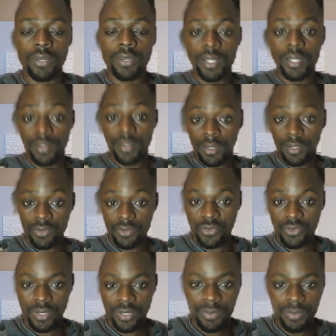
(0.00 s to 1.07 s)
There are usually
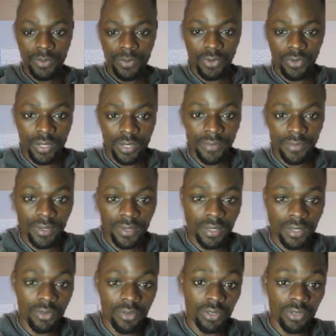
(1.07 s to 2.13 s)
people who are definitely
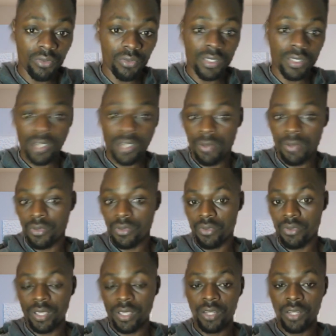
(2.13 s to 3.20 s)
going to disturb you
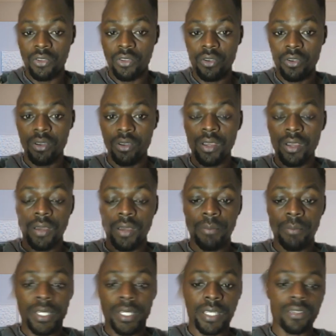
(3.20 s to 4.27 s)
in your
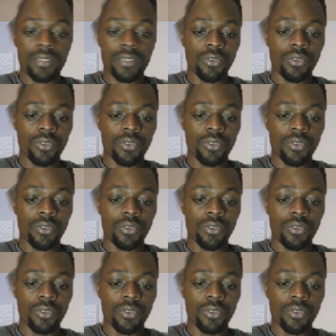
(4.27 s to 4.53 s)
meeting. So